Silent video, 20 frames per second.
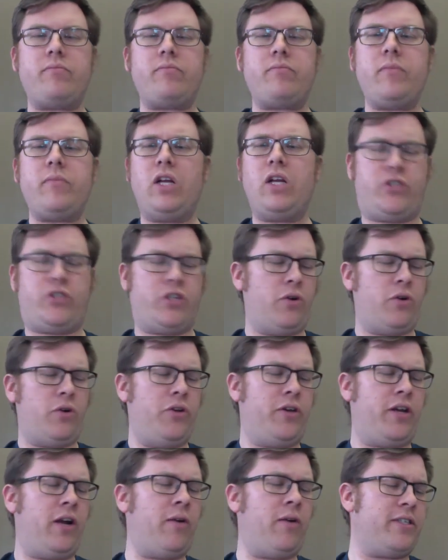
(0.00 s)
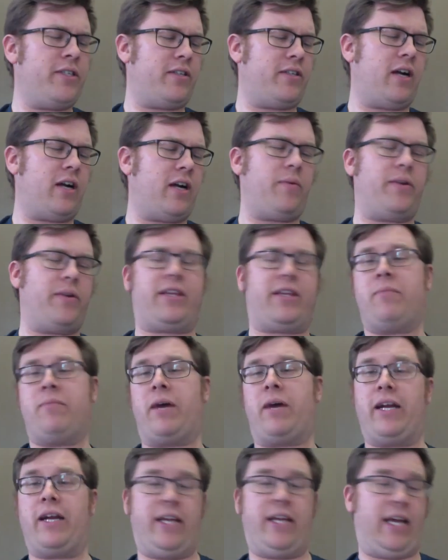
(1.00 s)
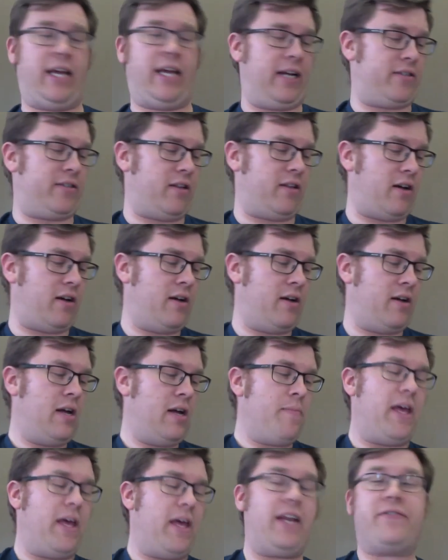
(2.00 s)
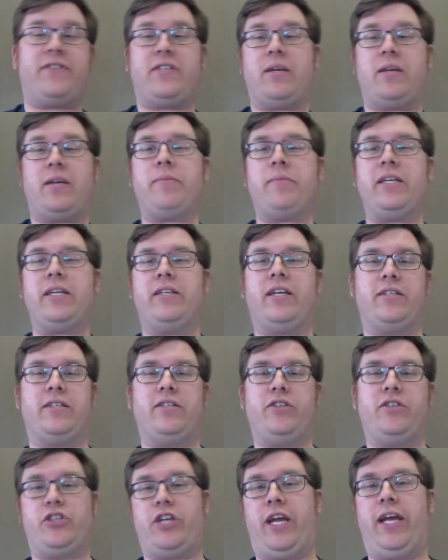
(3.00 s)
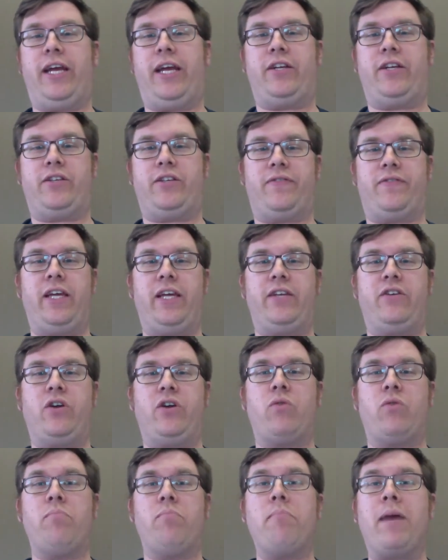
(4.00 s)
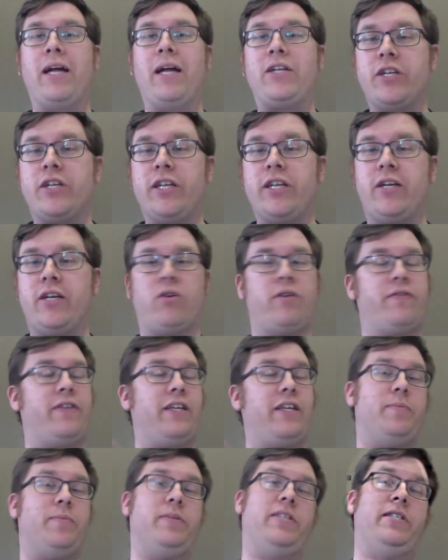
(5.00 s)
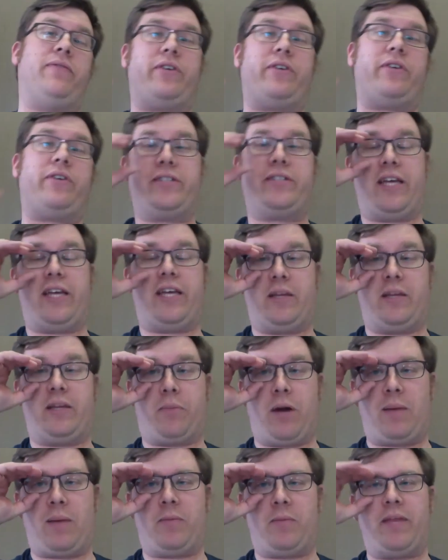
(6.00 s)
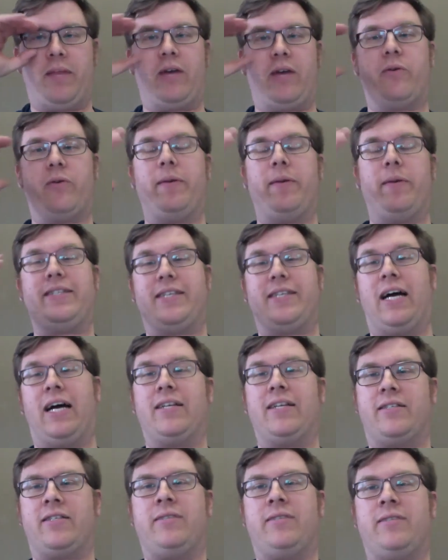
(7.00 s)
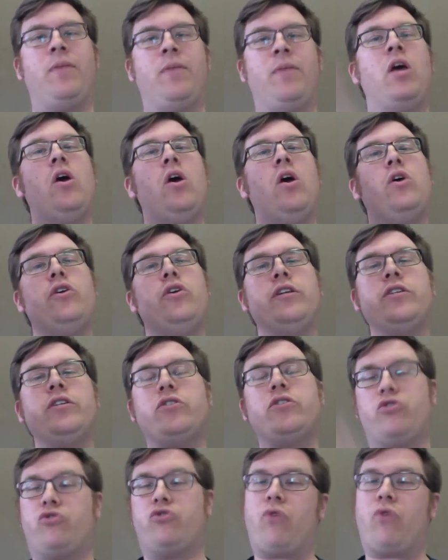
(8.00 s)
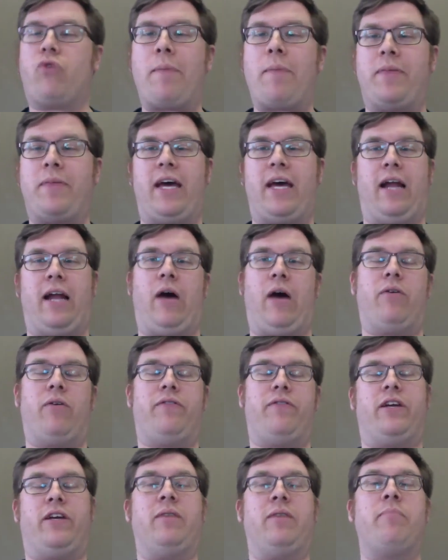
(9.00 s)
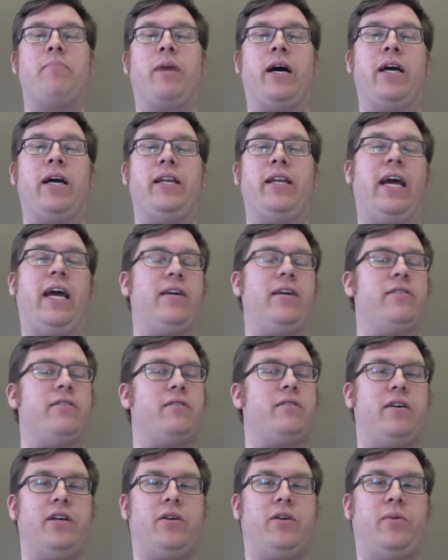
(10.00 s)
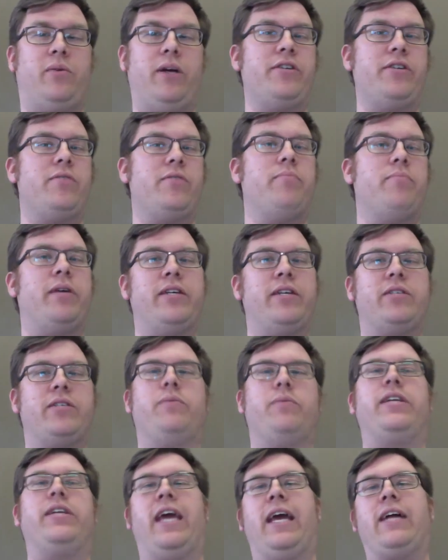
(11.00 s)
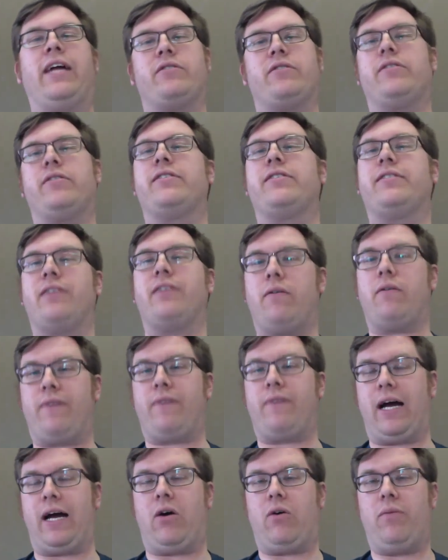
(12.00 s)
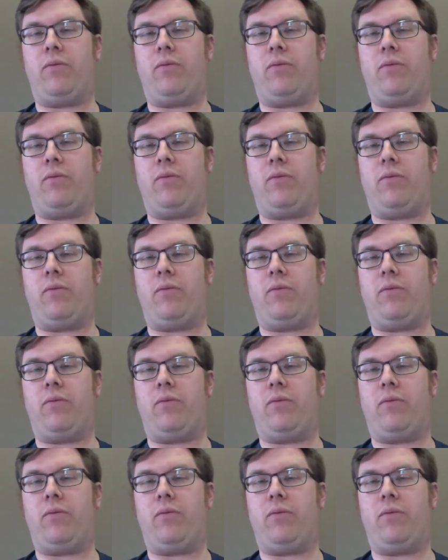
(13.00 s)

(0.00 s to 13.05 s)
So you can always start with the combined gas law. And if something doesn't change, if they don't mention it, or if they specifically say in the problem that it remains constant, you can just drop that out of the combined gas law equation because it would cancel itself out.